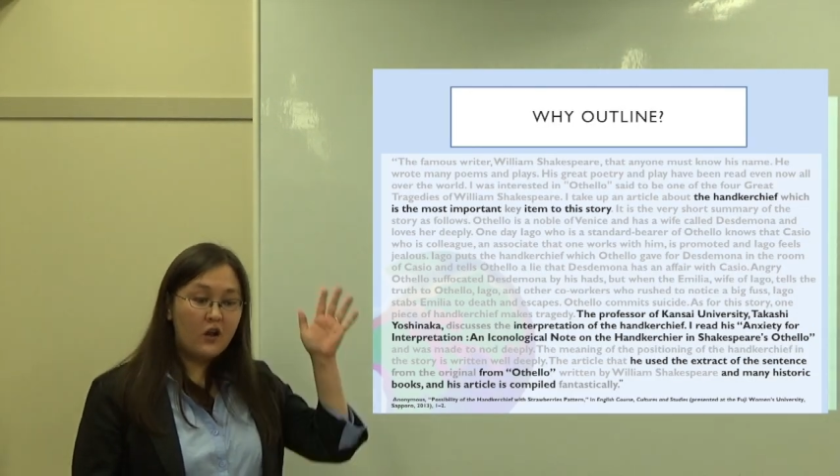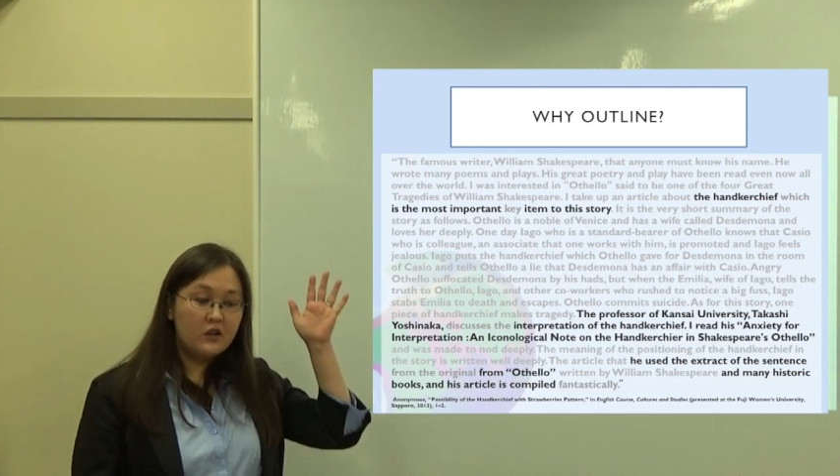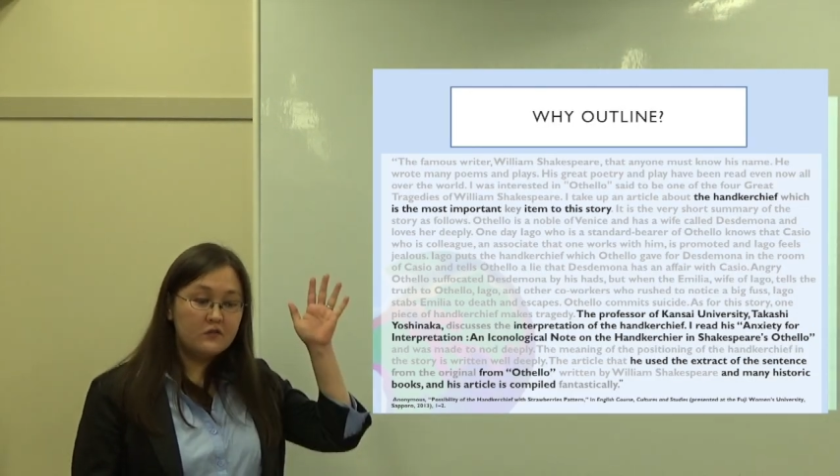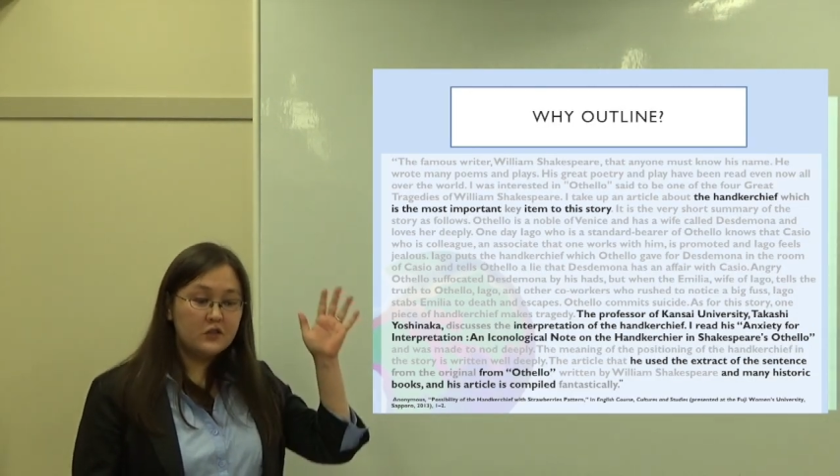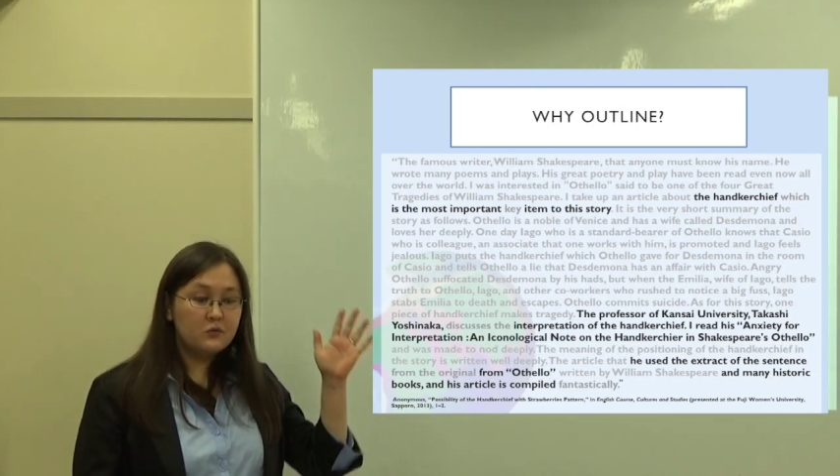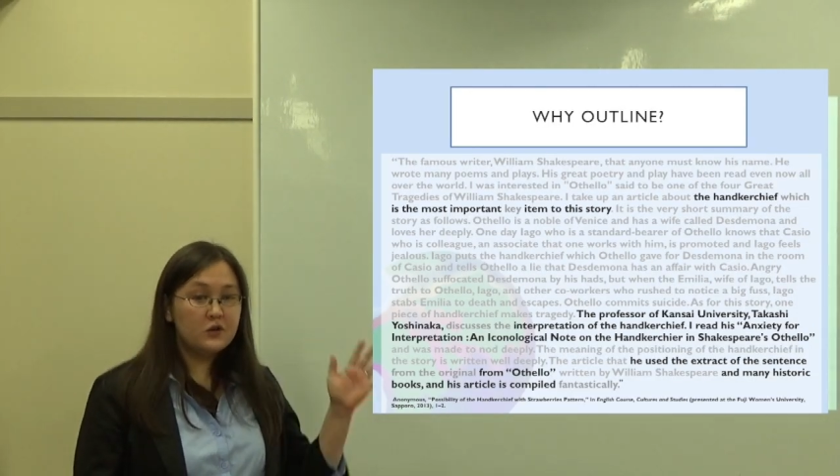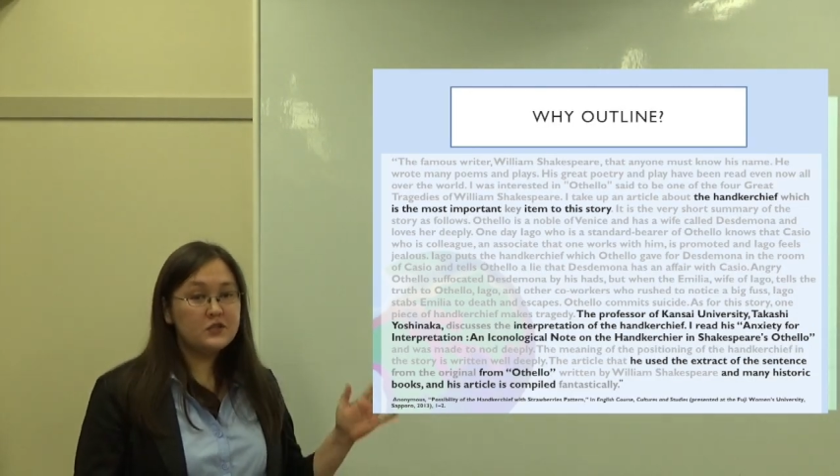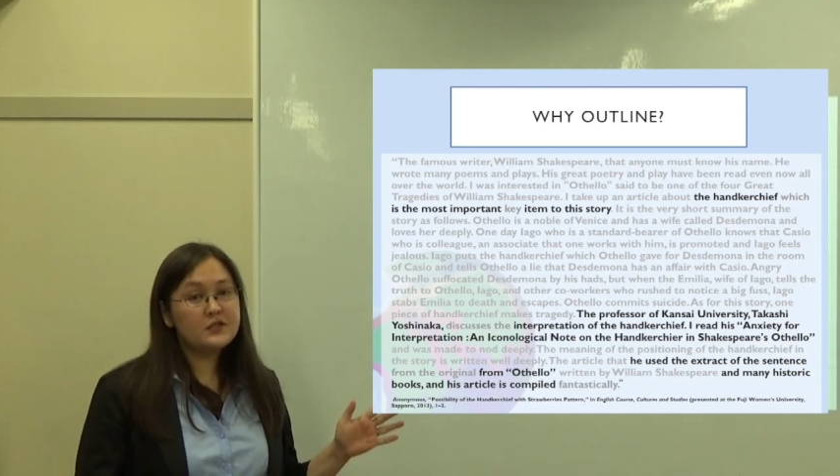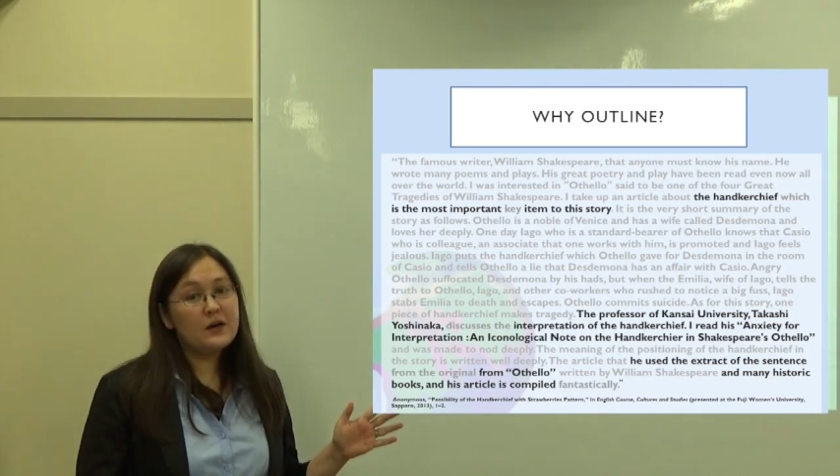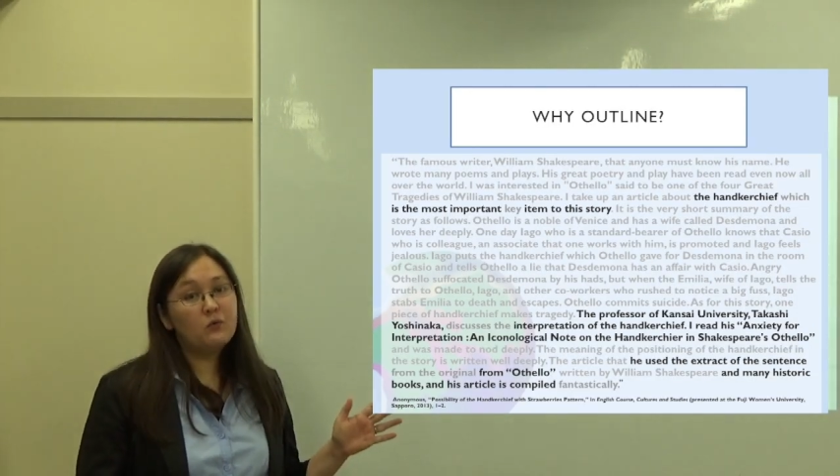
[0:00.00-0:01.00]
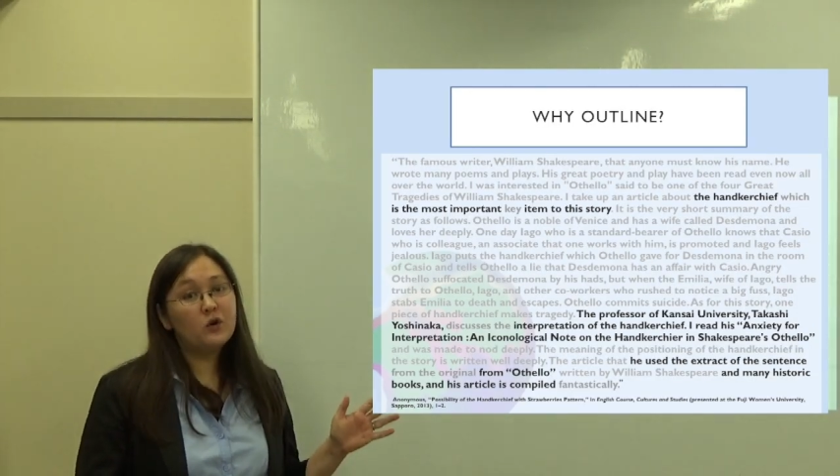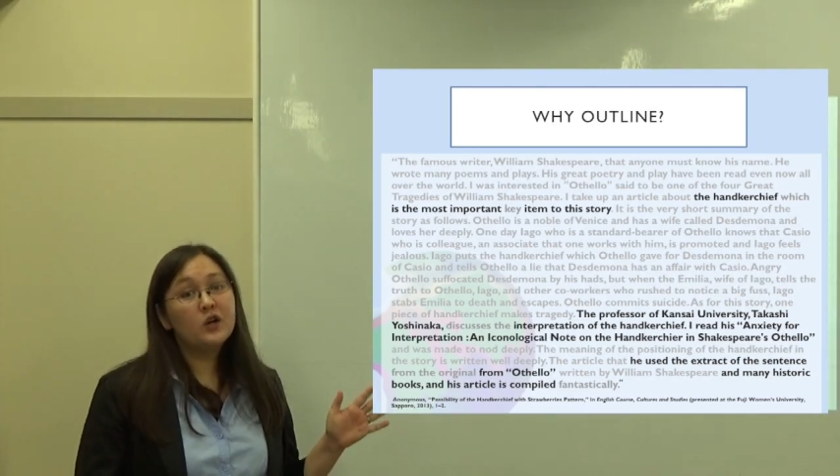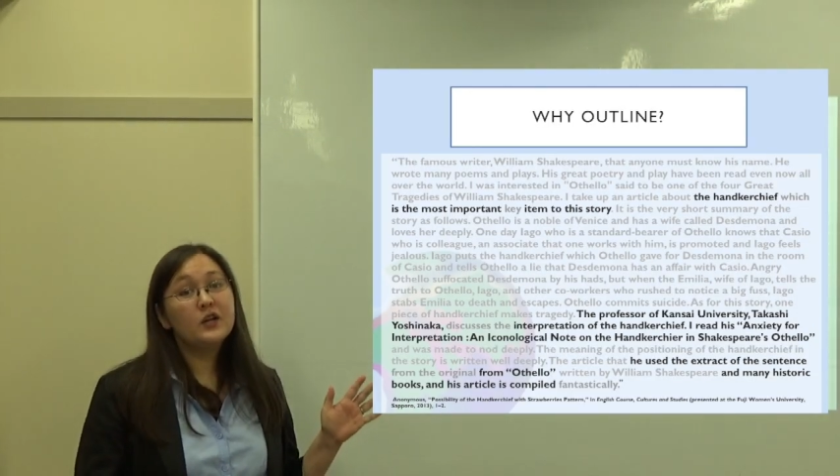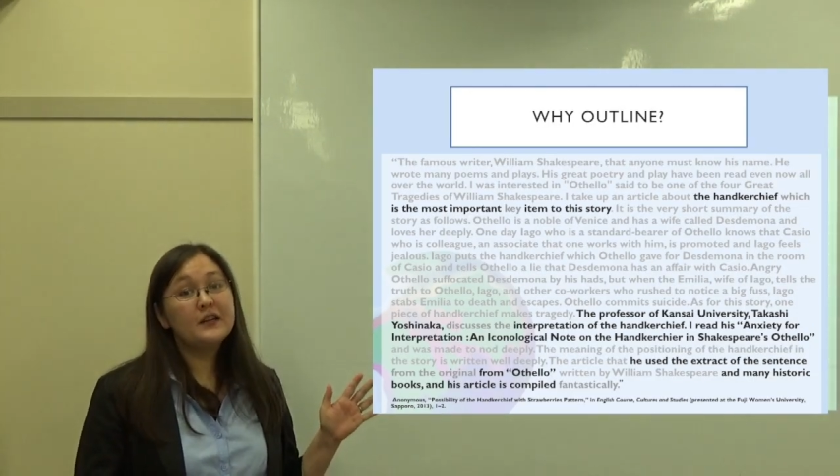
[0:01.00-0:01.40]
all of the words that were